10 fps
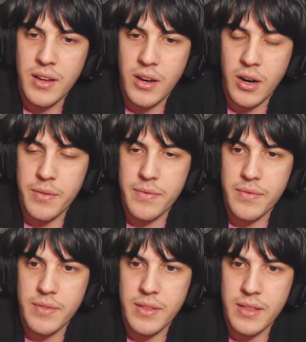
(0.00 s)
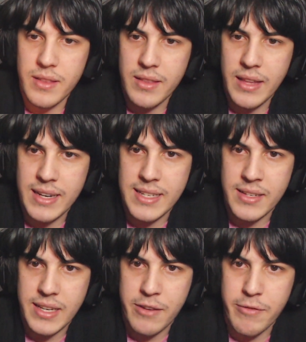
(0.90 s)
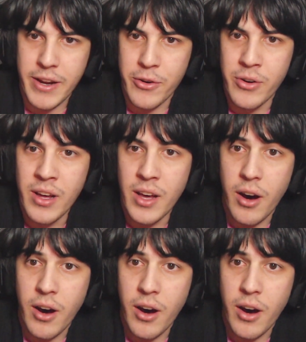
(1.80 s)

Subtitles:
Oh, that sounds like a riddle.